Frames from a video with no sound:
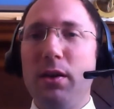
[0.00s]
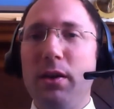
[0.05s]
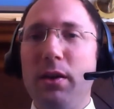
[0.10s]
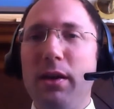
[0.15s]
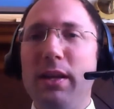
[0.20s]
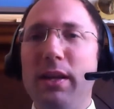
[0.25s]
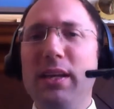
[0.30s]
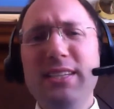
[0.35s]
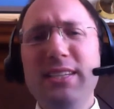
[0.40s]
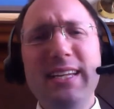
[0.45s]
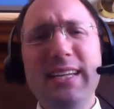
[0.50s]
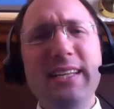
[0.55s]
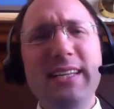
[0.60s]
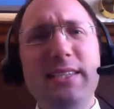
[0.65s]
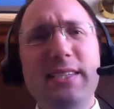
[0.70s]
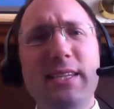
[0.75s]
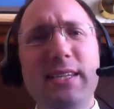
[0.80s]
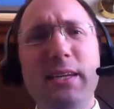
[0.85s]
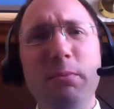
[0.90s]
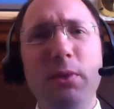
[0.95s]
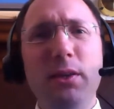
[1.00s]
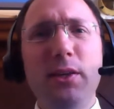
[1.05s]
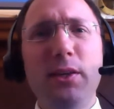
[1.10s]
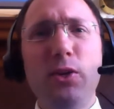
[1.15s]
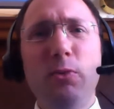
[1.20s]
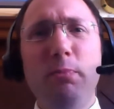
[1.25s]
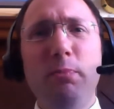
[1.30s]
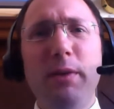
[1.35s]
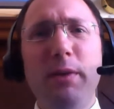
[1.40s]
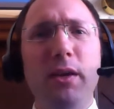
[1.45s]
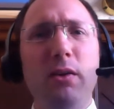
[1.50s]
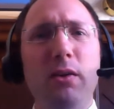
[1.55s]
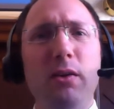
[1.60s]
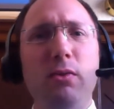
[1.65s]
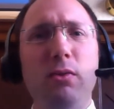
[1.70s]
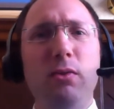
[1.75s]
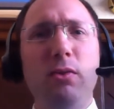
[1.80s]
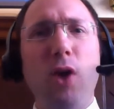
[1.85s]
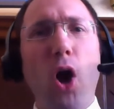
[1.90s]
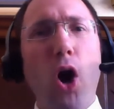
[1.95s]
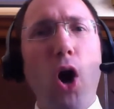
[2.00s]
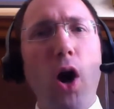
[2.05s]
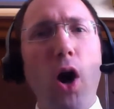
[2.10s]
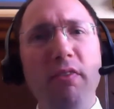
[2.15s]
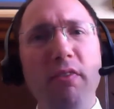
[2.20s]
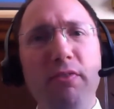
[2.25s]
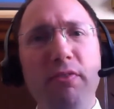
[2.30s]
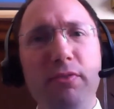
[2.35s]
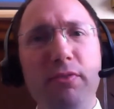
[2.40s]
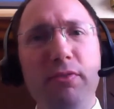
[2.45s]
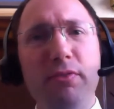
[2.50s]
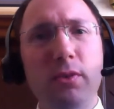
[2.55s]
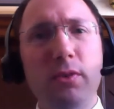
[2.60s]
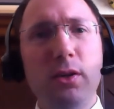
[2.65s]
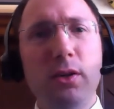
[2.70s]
Doesn't that seem a little bit off?